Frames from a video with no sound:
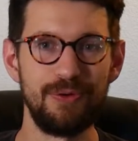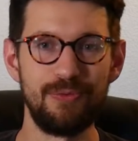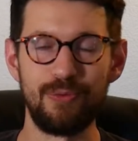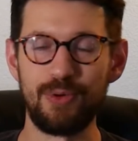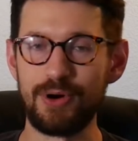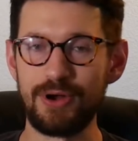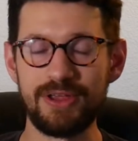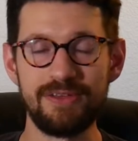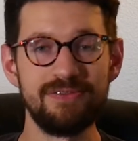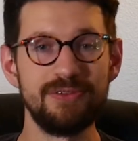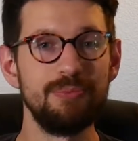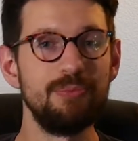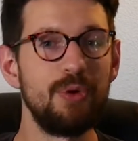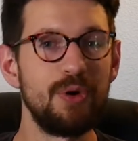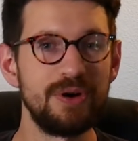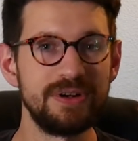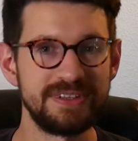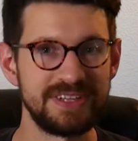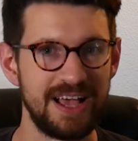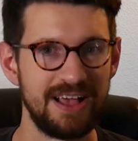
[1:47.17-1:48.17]
were even
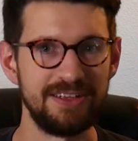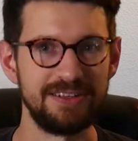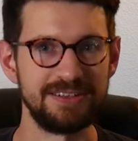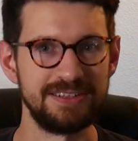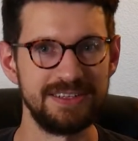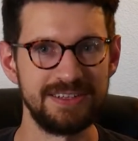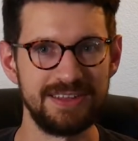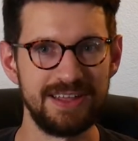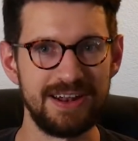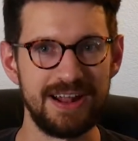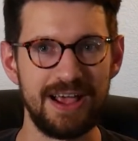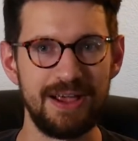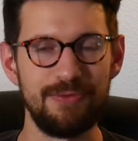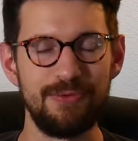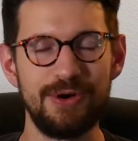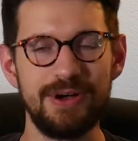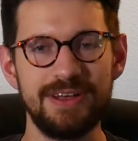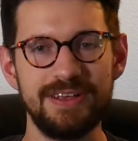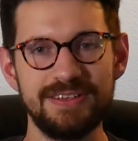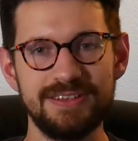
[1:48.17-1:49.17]
more talented than I
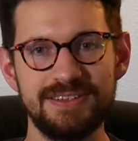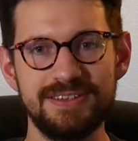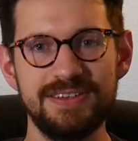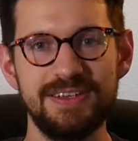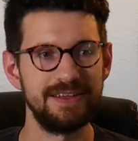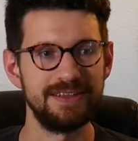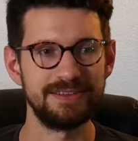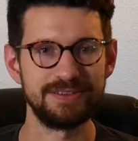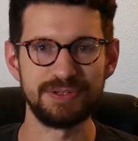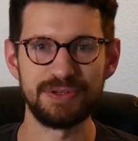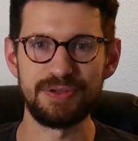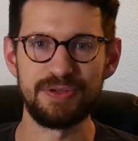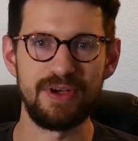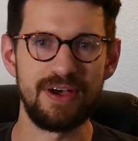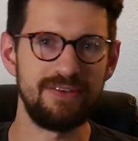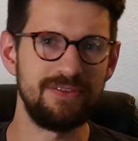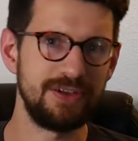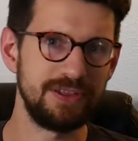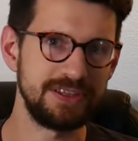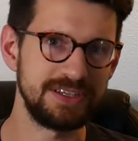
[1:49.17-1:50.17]
was. And so you
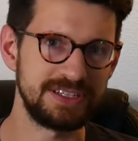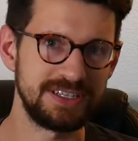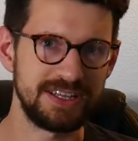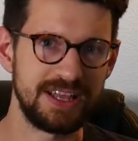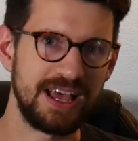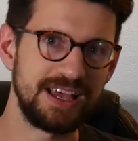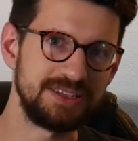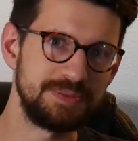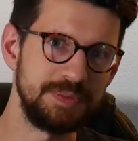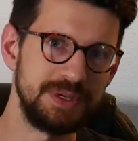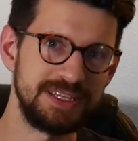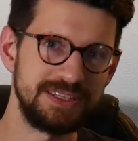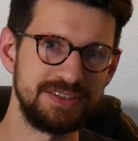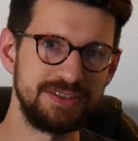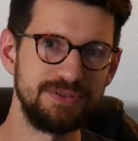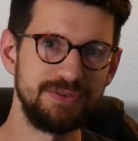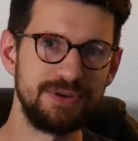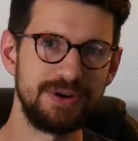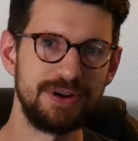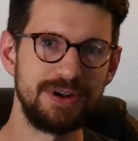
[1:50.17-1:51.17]
have all these classmates
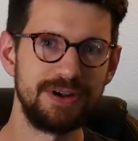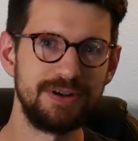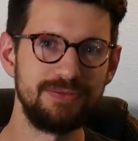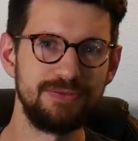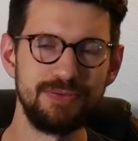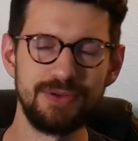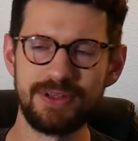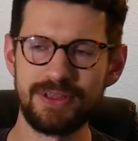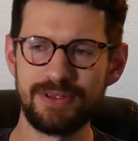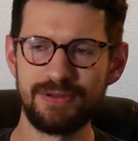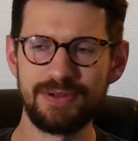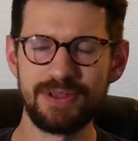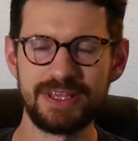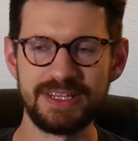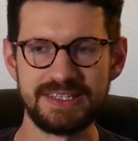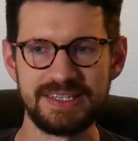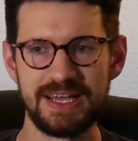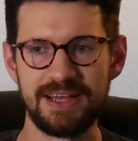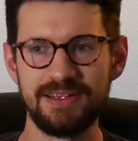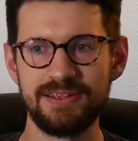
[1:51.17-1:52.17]
who are really, really
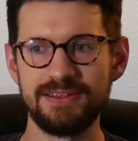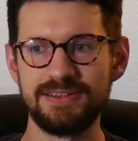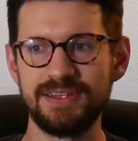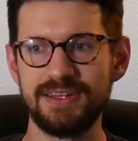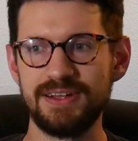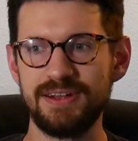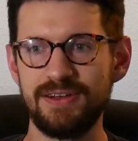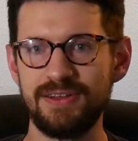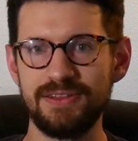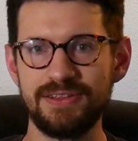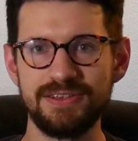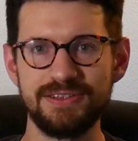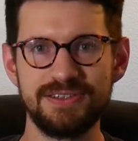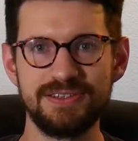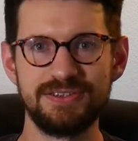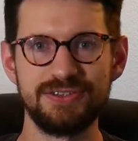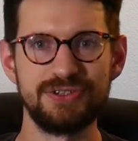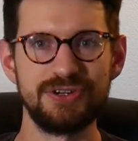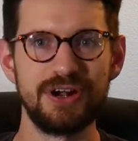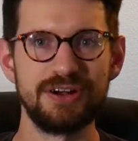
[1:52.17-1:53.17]
talented, all these
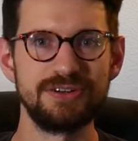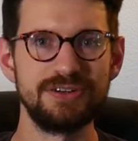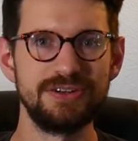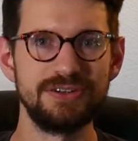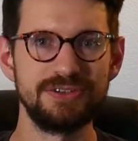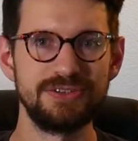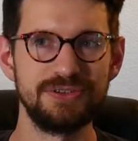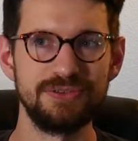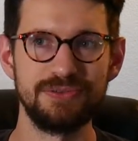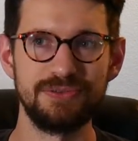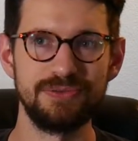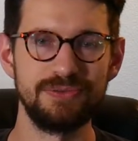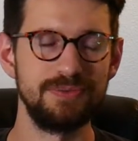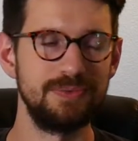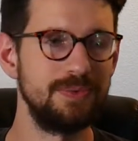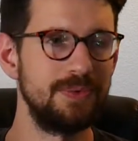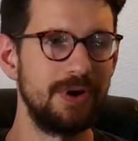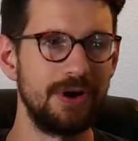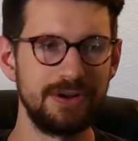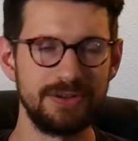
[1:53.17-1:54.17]
instructors who
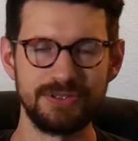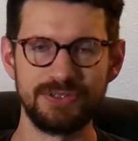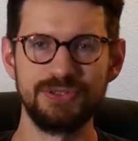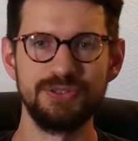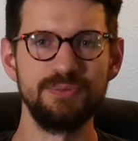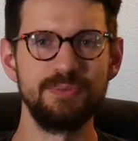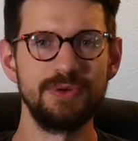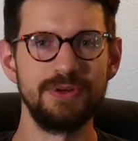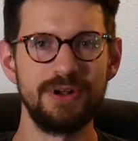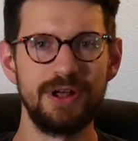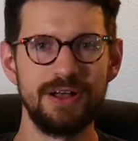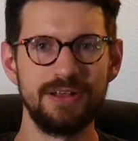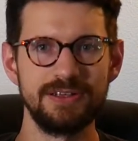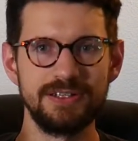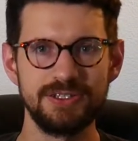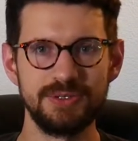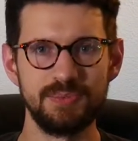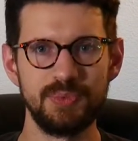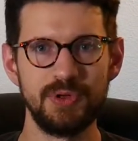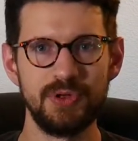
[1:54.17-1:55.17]
are super
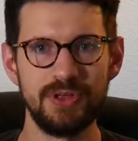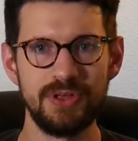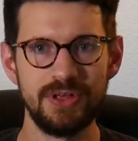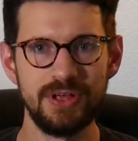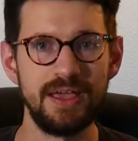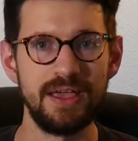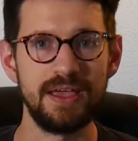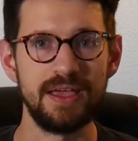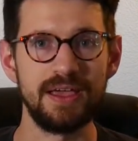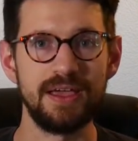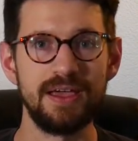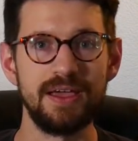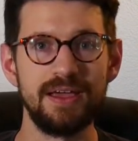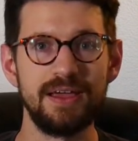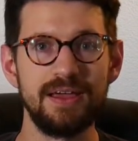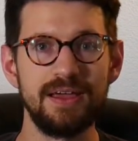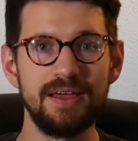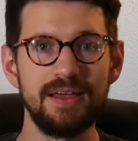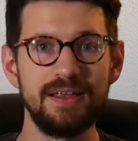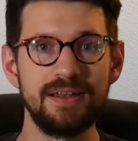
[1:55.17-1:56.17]
knowledgeable,
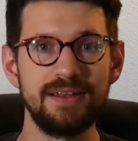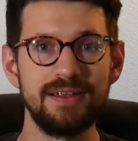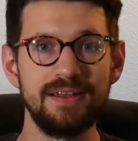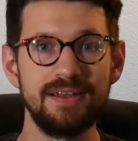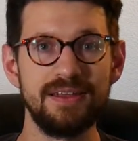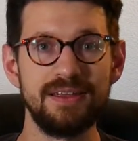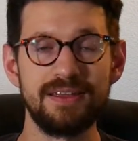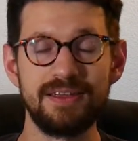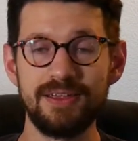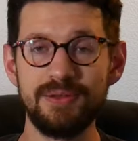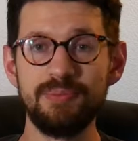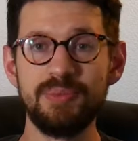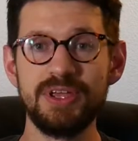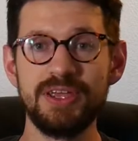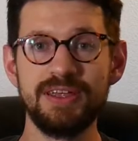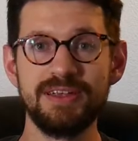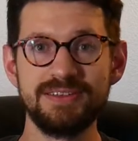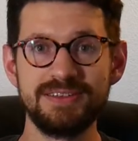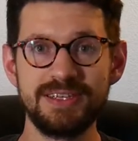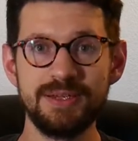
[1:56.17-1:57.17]
and it can be
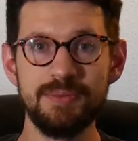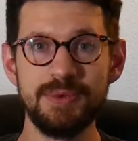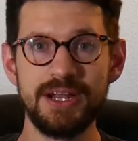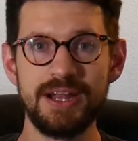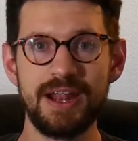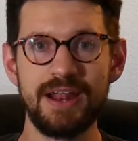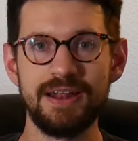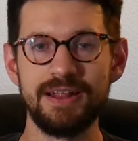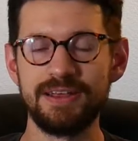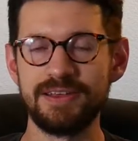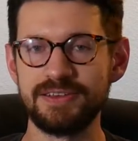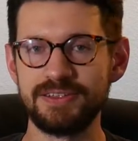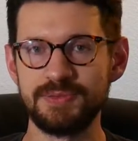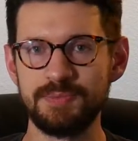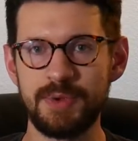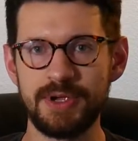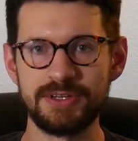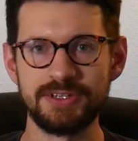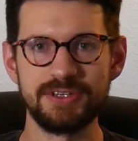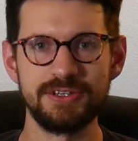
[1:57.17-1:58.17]
intimidating,
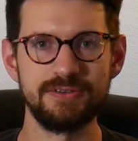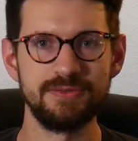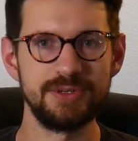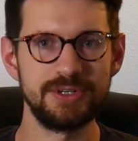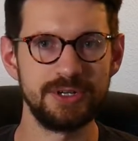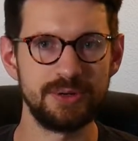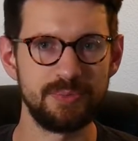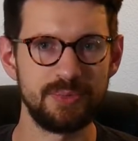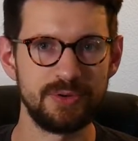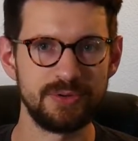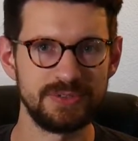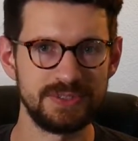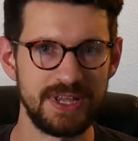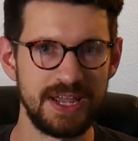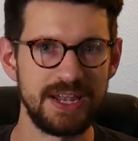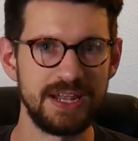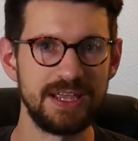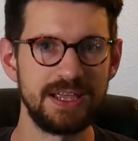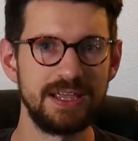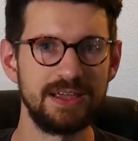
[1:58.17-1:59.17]
especially when you're
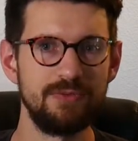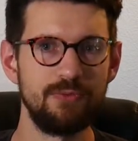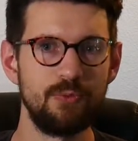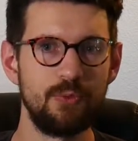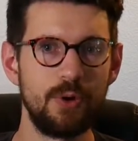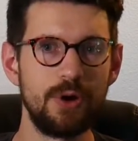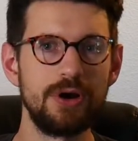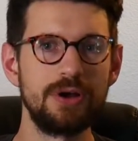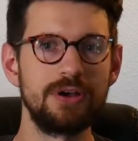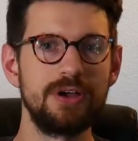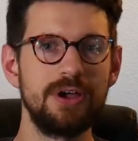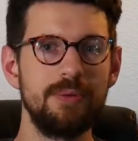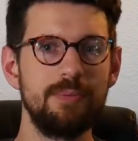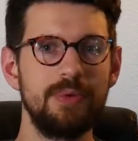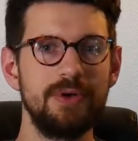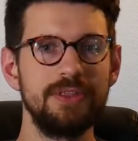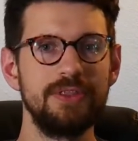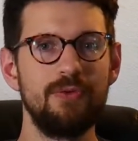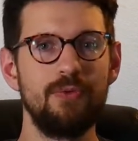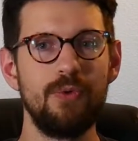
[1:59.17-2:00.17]
presenting work up
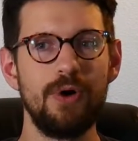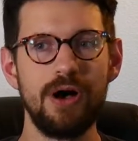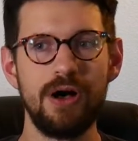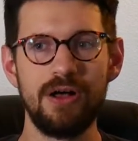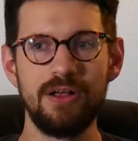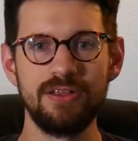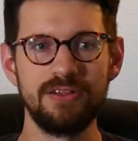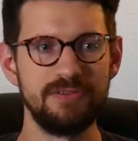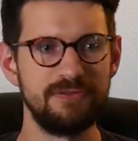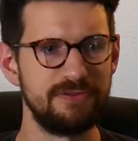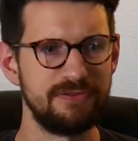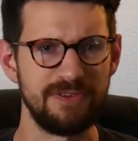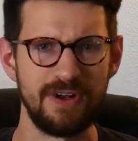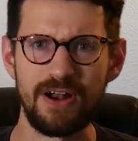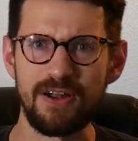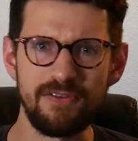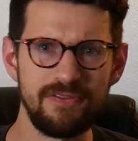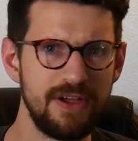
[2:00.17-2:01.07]
on the wall in front of